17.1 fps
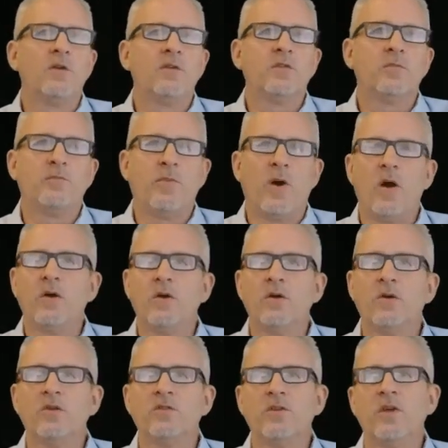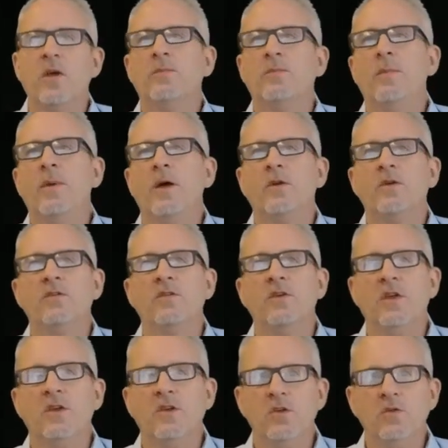partners, implementers,
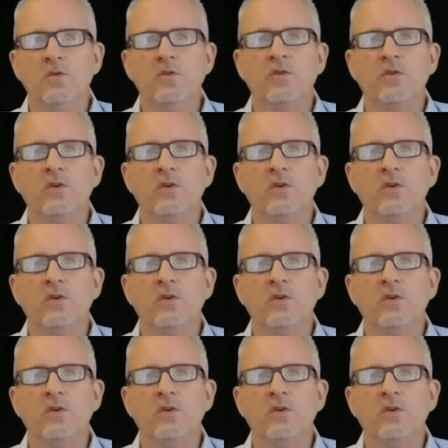and users.